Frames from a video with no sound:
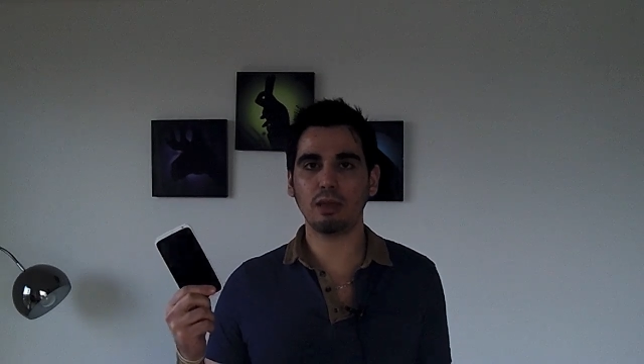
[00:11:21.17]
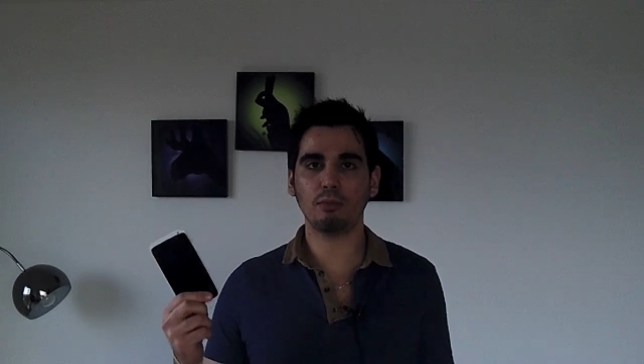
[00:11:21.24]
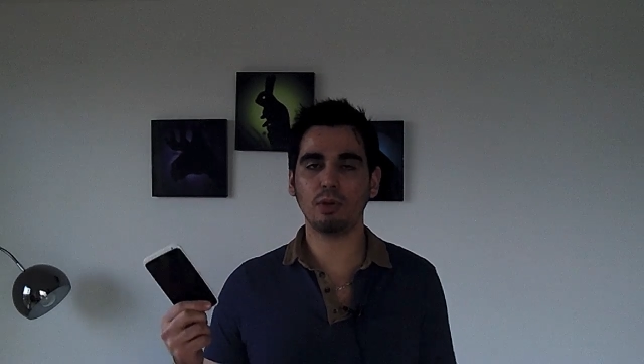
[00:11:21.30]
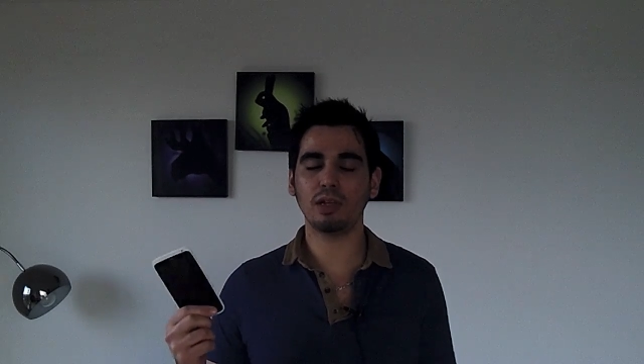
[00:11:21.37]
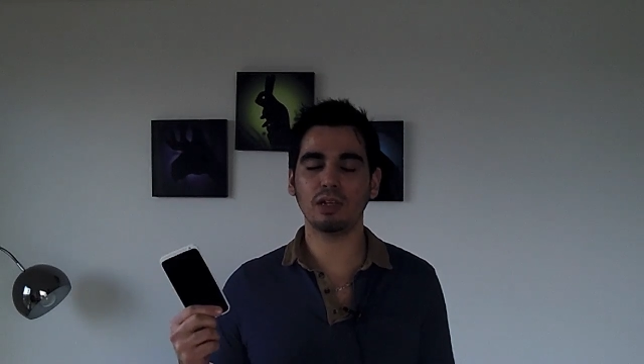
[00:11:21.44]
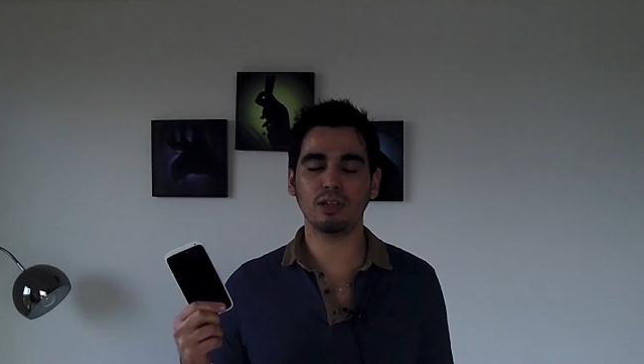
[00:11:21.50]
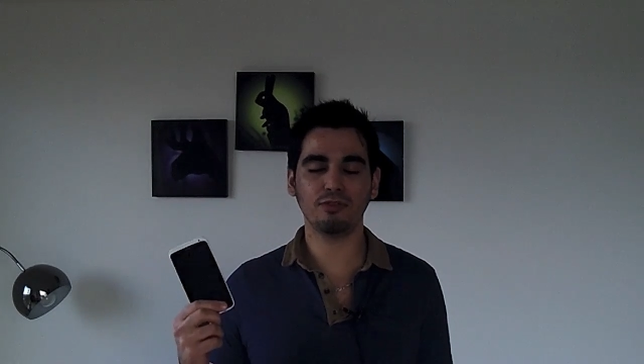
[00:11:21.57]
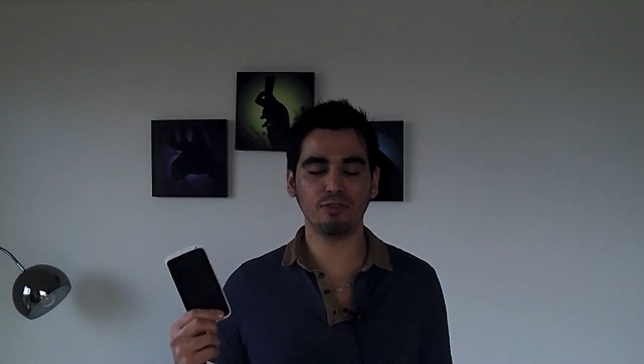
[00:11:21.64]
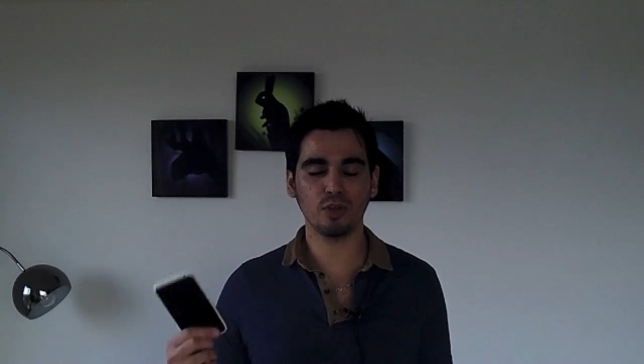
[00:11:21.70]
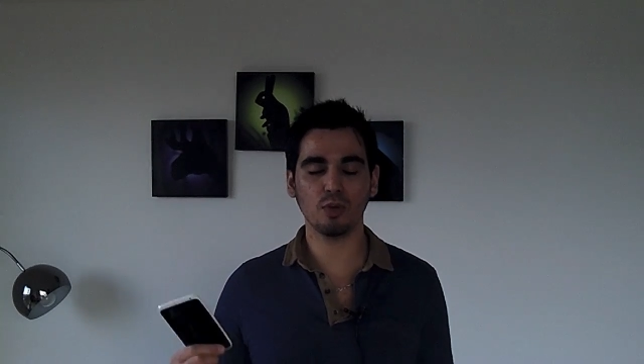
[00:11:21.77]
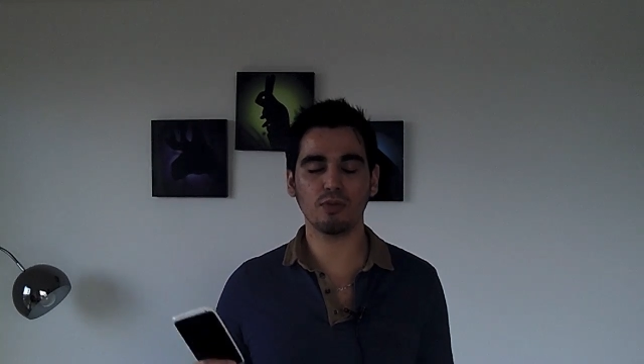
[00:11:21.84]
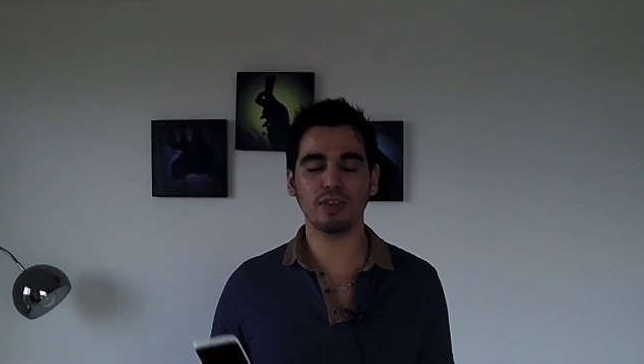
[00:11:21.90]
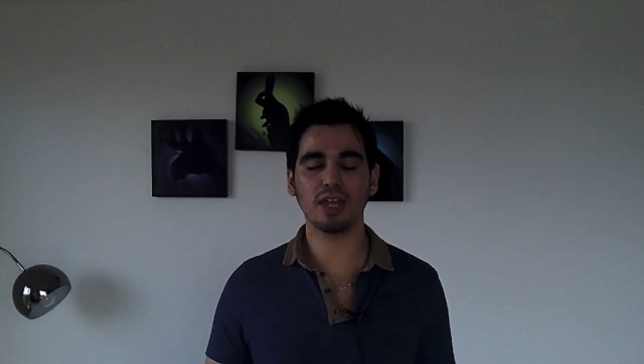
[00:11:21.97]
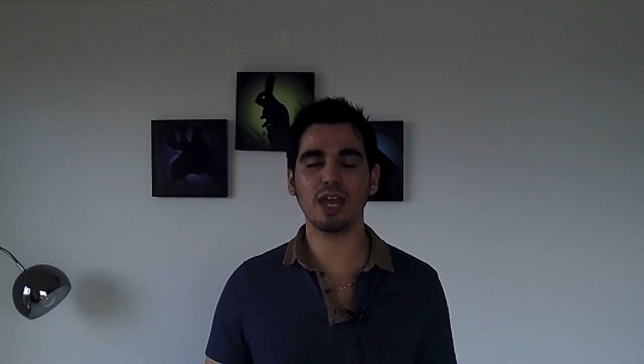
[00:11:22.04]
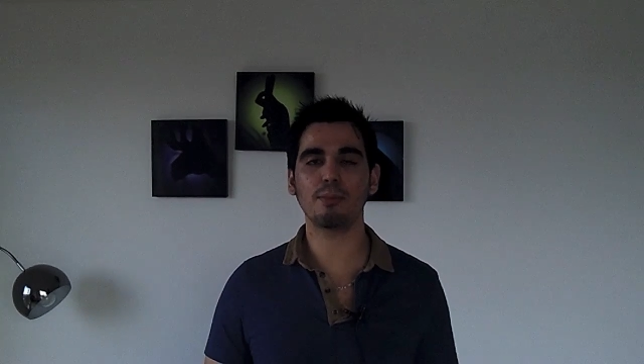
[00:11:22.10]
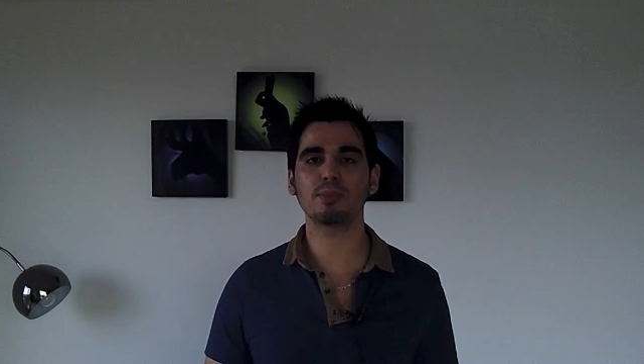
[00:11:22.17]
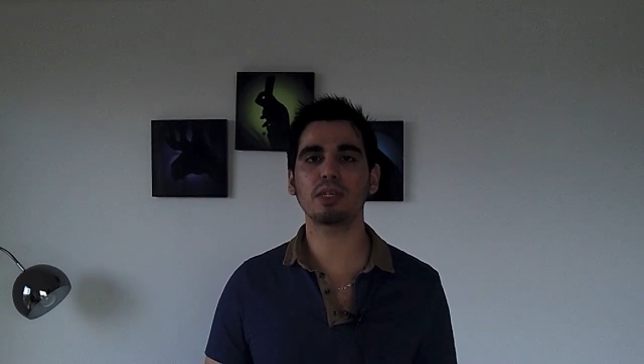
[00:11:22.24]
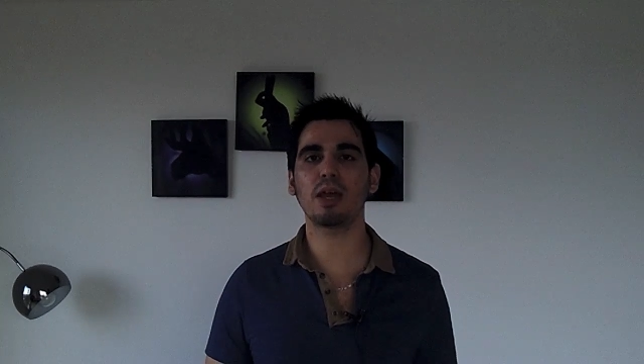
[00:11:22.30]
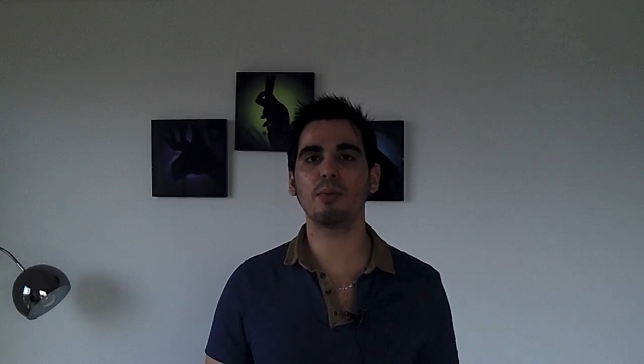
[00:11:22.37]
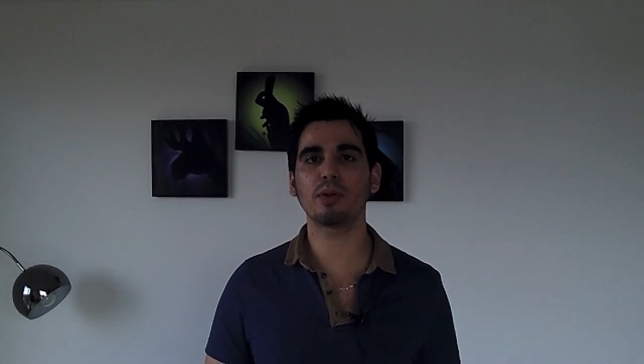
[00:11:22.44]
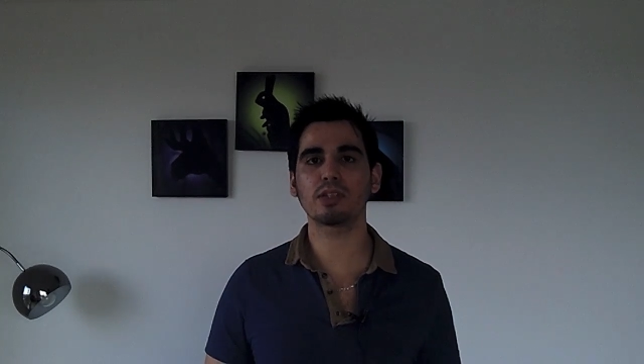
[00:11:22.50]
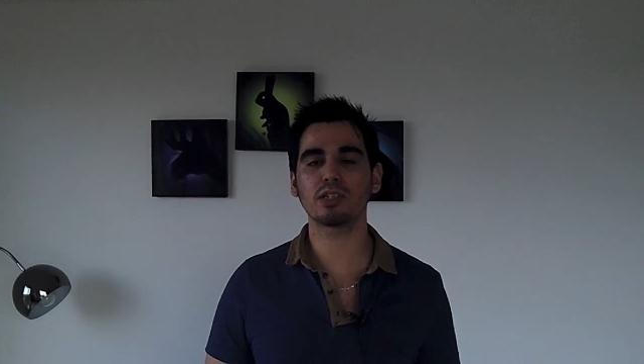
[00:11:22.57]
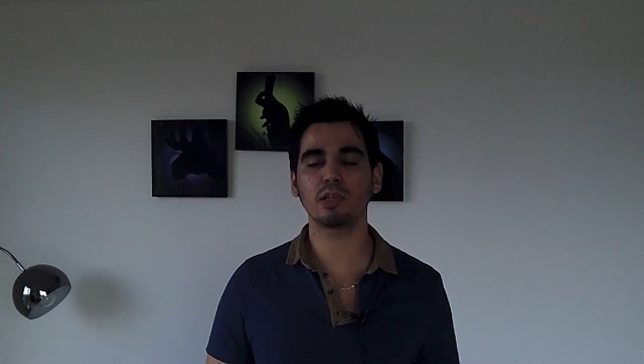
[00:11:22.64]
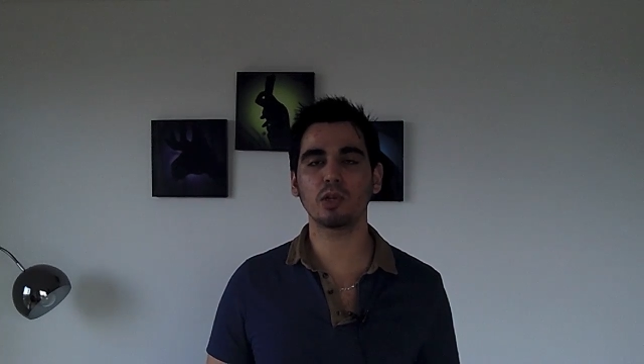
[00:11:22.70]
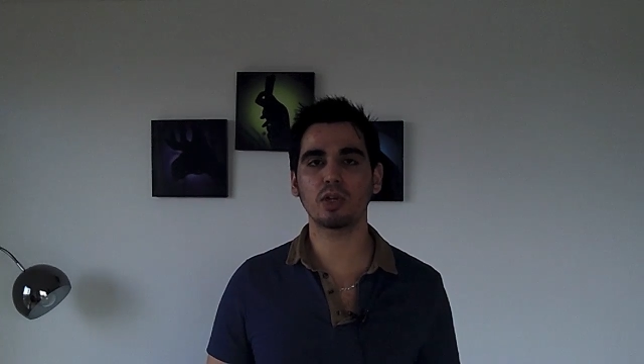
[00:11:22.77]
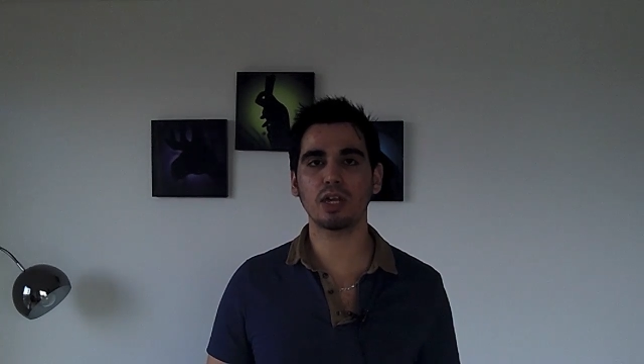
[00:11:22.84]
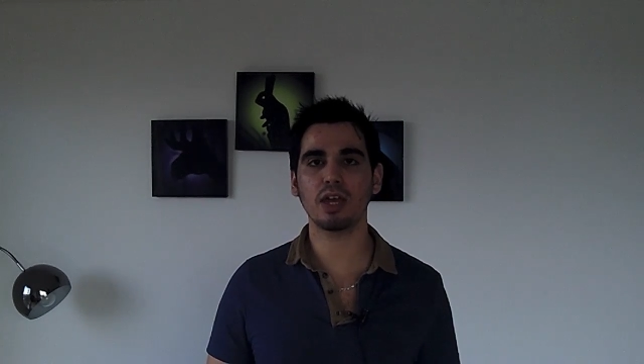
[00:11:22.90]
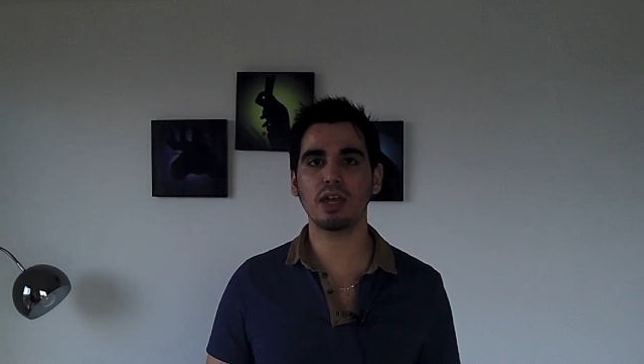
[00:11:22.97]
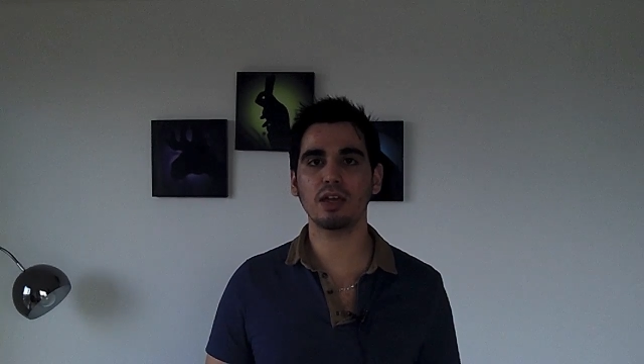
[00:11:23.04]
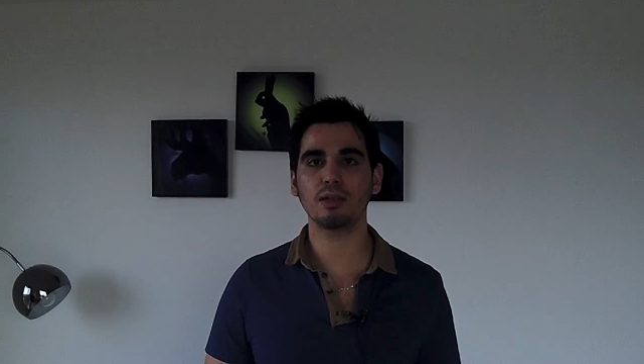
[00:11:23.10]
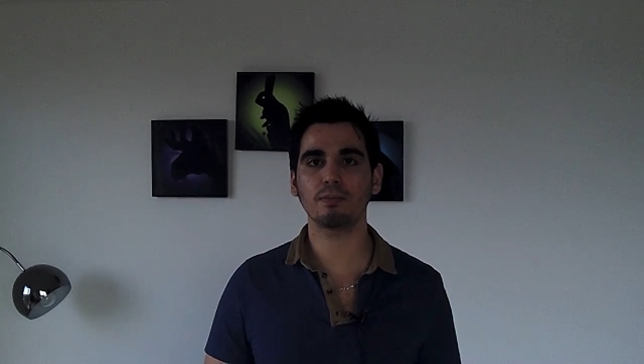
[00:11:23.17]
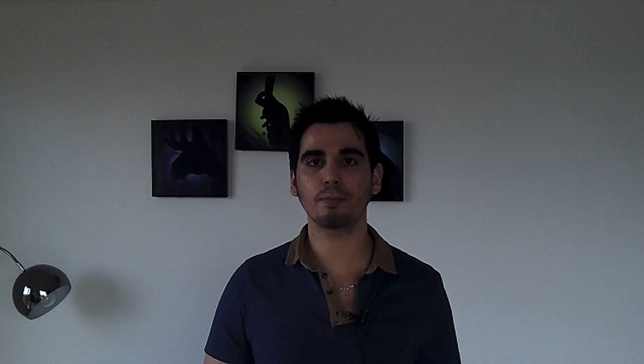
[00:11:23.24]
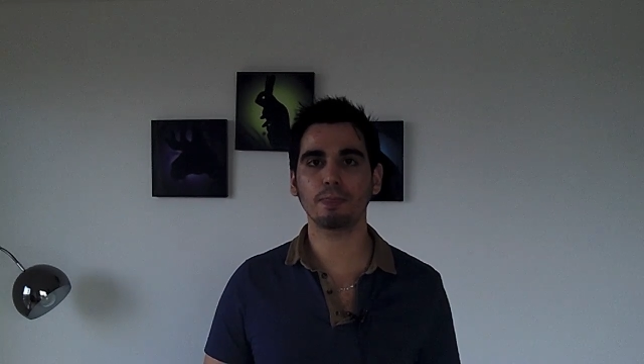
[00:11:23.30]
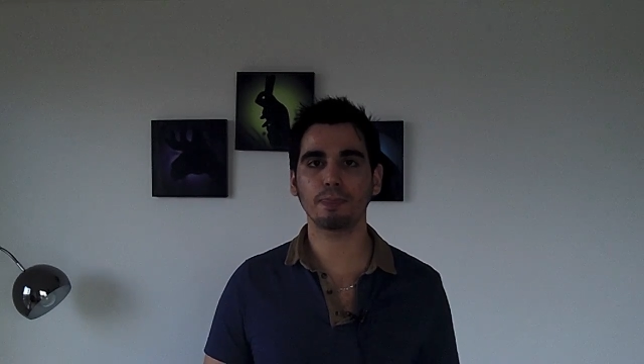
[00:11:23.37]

a few of the apps I wanted to look at,